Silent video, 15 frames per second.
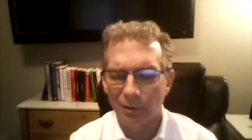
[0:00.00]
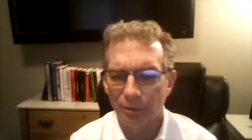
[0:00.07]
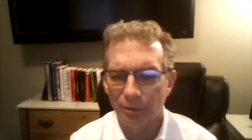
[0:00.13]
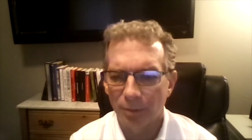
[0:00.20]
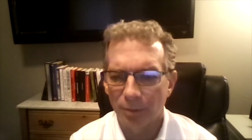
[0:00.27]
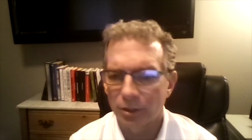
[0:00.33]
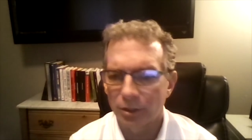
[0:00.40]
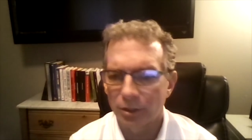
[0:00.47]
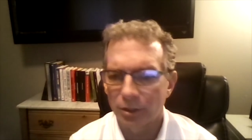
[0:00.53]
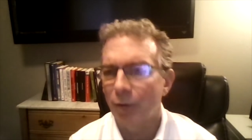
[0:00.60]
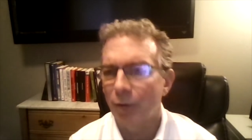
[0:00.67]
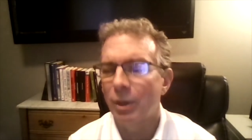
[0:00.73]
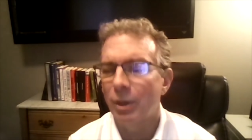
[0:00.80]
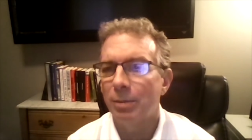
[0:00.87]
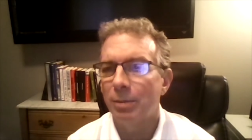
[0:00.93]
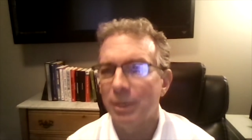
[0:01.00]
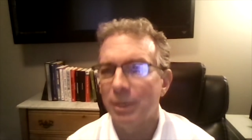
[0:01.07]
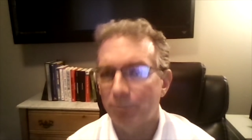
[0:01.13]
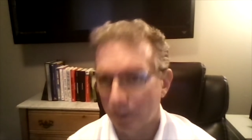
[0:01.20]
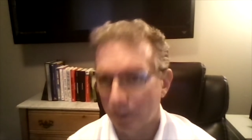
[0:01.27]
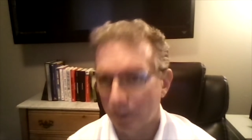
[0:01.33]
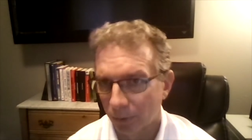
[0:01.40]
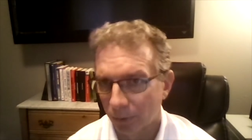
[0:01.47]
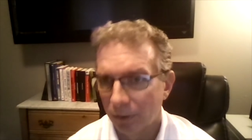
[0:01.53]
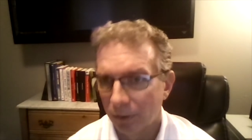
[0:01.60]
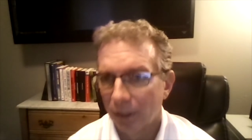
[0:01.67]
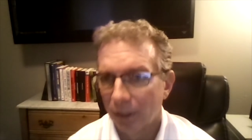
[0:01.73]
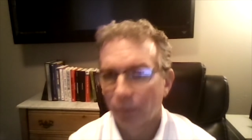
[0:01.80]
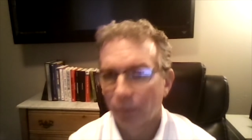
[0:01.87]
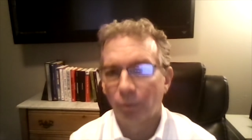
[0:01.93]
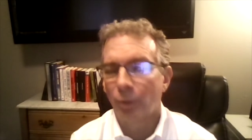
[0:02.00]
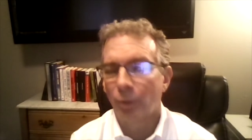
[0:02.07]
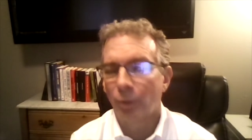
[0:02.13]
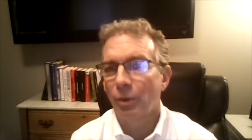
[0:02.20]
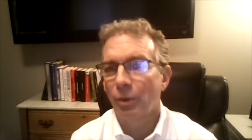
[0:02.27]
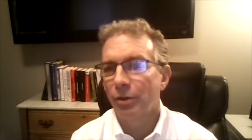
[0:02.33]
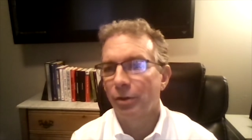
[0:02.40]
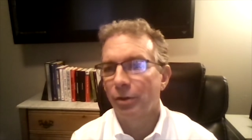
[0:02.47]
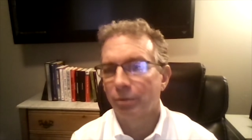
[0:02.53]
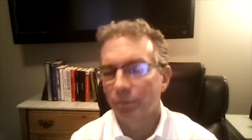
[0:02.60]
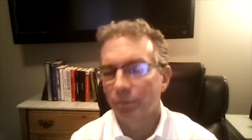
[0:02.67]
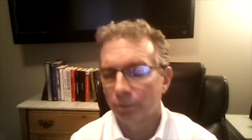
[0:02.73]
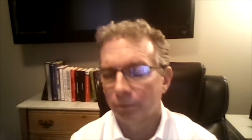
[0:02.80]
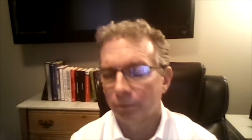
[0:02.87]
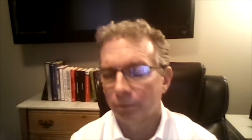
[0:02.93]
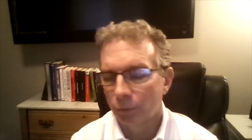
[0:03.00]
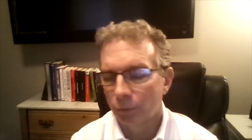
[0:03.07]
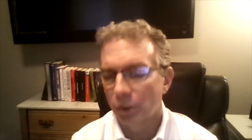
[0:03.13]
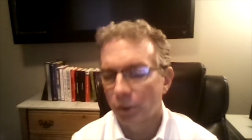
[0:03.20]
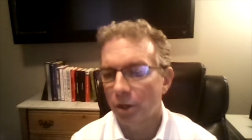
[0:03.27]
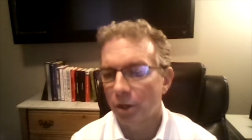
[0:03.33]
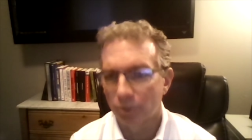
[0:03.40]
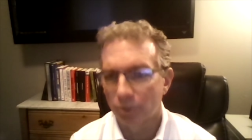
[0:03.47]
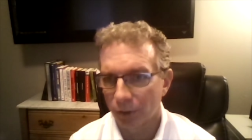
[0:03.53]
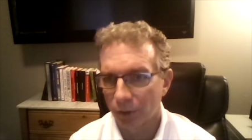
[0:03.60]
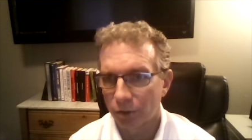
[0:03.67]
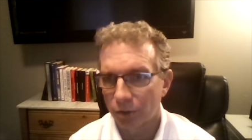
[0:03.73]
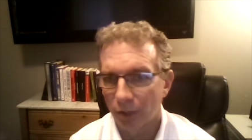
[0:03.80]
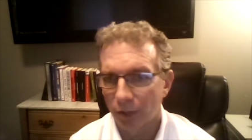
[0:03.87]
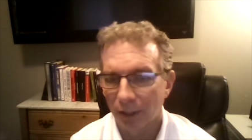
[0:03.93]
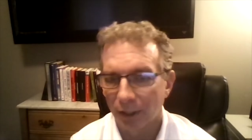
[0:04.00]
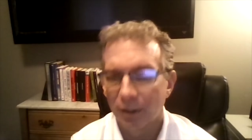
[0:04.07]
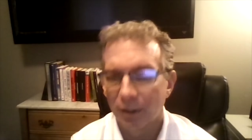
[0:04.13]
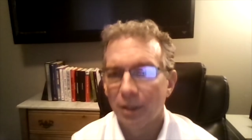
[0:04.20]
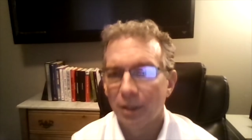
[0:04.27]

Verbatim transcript: But it's a great way to meet people, regardless of what you're trading.